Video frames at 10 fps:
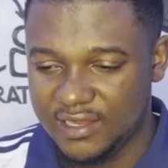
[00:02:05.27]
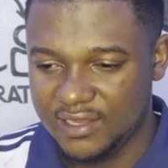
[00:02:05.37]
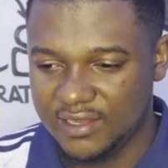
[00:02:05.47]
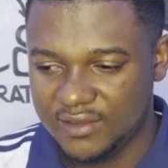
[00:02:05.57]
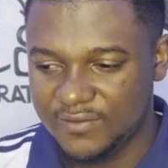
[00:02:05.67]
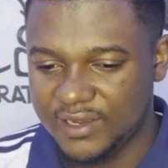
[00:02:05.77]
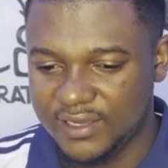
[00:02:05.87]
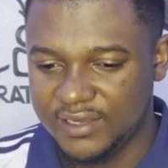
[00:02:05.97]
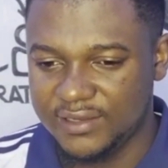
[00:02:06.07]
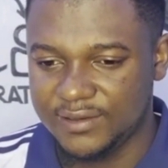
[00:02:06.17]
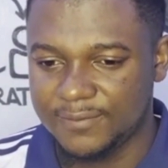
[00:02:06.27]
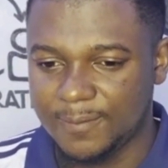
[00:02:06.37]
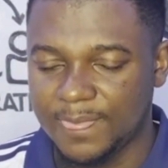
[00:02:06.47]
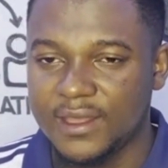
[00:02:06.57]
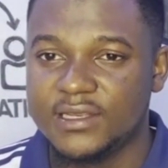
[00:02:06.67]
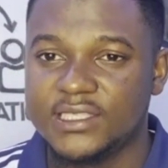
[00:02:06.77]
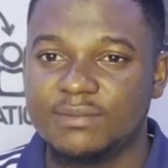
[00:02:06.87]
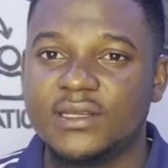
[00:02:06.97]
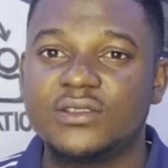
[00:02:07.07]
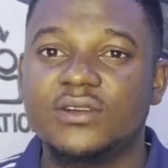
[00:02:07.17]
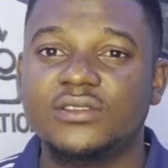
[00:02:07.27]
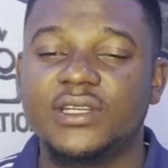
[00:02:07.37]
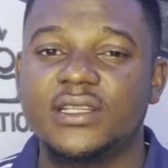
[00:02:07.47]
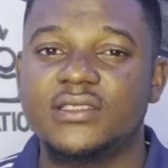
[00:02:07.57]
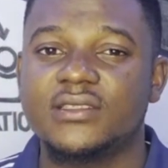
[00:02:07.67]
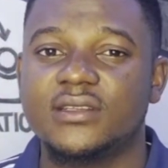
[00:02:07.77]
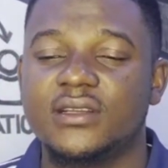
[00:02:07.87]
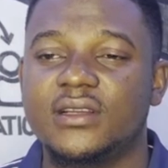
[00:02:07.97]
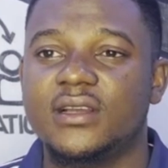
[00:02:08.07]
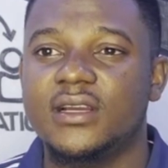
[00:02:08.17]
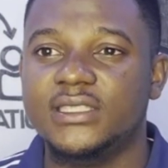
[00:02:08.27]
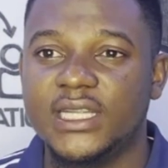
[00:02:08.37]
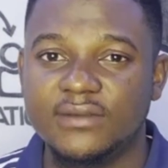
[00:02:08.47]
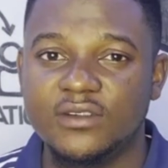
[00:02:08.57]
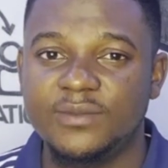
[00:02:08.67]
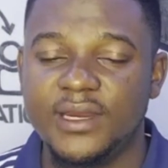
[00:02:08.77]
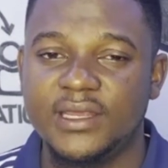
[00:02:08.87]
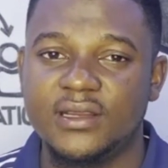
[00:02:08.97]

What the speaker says: if you're a smart contract developer,